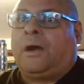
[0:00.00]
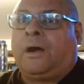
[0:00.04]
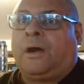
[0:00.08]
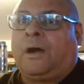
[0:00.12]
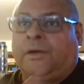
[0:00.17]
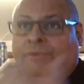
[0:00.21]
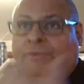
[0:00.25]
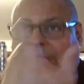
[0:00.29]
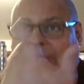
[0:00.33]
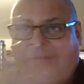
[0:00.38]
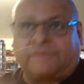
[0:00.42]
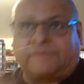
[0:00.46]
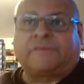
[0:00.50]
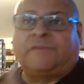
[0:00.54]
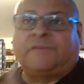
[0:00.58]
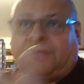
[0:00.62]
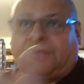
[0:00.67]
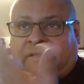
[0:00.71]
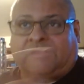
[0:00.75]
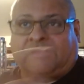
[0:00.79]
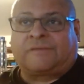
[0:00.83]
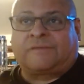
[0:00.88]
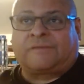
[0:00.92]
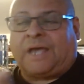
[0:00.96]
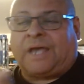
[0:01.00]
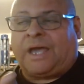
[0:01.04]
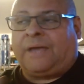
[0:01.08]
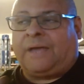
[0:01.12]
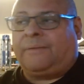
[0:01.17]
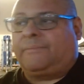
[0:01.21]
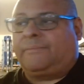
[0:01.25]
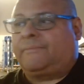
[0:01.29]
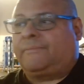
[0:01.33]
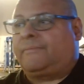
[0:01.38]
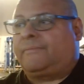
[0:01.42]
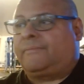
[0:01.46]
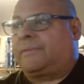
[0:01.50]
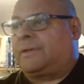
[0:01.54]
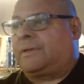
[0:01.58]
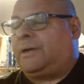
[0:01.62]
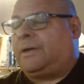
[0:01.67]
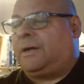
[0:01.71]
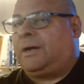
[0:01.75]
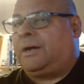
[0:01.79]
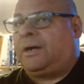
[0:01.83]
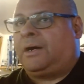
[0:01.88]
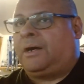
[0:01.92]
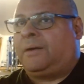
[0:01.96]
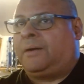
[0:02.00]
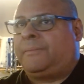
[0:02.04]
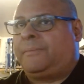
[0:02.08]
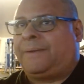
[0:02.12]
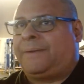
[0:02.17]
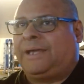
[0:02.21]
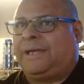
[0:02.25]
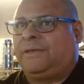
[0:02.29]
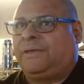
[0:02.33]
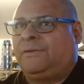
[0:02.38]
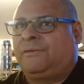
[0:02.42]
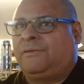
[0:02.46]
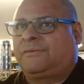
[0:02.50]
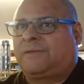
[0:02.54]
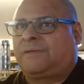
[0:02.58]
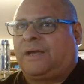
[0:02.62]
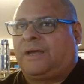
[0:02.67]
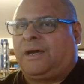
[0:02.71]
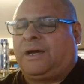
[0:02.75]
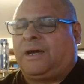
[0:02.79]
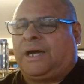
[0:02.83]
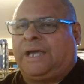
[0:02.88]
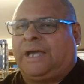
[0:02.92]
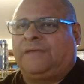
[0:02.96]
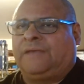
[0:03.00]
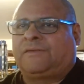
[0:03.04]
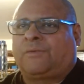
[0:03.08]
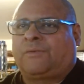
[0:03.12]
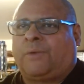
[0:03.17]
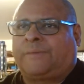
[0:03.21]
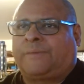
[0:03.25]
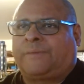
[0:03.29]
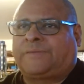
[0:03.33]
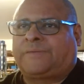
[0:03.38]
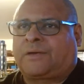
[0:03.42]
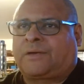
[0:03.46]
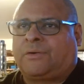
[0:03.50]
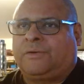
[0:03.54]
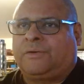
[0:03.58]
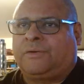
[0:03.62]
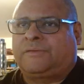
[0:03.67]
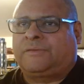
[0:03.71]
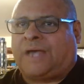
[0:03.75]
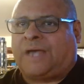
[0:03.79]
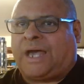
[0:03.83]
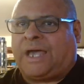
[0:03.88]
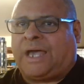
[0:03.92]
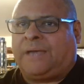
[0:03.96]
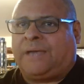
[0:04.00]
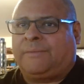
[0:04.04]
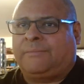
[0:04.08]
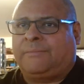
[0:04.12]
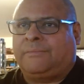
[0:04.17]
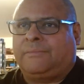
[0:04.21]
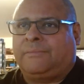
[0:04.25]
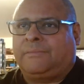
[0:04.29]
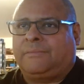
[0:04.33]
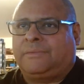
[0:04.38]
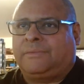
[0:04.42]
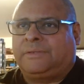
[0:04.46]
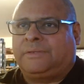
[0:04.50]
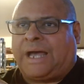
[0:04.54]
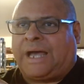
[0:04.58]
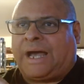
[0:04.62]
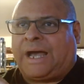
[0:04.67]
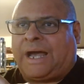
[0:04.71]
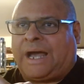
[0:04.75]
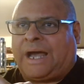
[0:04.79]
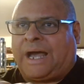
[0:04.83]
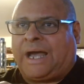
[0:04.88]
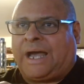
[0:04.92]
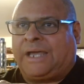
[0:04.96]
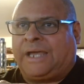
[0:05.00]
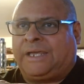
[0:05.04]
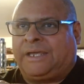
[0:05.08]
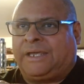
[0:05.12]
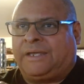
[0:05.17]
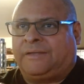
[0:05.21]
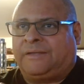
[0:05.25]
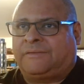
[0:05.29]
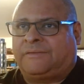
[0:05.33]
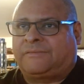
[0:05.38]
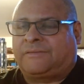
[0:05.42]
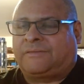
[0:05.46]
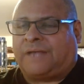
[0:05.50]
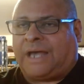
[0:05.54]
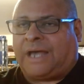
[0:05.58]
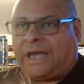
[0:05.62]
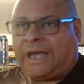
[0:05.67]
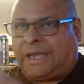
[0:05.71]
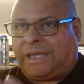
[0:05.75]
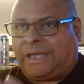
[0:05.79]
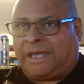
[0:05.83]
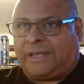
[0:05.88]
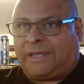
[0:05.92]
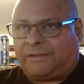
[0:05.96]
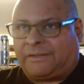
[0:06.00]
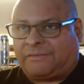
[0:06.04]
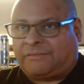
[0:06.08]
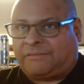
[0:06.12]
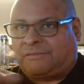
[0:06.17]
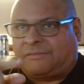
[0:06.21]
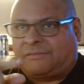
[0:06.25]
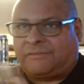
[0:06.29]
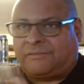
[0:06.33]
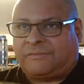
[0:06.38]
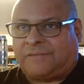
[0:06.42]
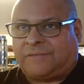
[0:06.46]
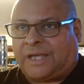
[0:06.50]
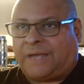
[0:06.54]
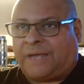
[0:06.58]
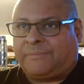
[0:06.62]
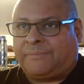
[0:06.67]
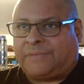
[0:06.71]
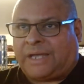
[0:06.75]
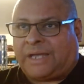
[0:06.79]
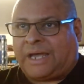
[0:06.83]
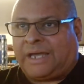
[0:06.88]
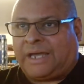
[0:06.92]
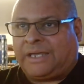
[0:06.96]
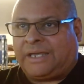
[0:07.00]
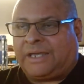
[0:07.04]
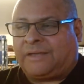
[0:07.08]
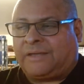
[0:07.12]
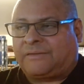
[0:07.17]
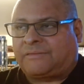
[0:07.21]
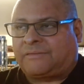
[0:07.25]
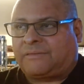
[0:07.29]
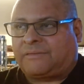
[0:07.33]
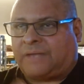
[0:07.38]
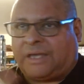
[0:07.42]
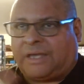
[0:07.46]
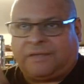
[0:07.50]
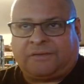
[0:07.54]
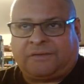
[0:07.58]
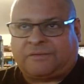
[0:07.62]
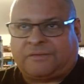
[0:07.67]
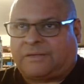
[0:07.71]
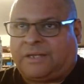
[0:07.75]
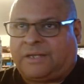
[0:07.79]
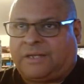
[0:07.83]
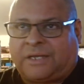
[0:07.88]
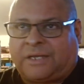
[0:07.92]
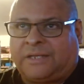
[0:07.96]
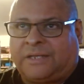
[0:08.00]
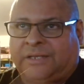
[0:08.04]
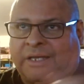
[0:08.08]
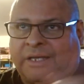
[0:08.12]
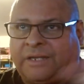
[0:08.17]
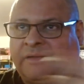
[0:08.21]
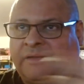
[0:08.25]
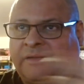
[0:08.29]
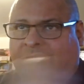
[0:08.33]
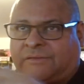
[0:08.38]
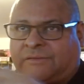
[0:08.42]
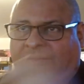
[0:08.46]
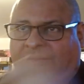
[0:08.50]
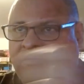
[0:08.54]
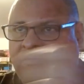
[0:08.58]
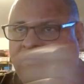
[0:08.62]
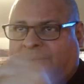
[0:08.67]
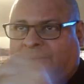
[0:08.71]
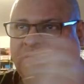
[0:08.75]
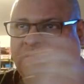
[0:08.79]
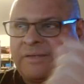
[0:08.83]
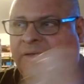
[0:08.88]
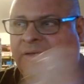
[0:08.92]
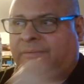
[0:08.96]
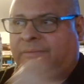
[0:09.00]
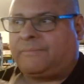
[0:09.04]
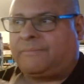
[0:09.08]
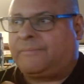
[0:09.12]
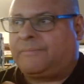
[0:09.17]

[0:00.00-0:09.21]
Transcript: You have to sync the time. I use a website called time.is time.is. I just click on that and it syncs my time.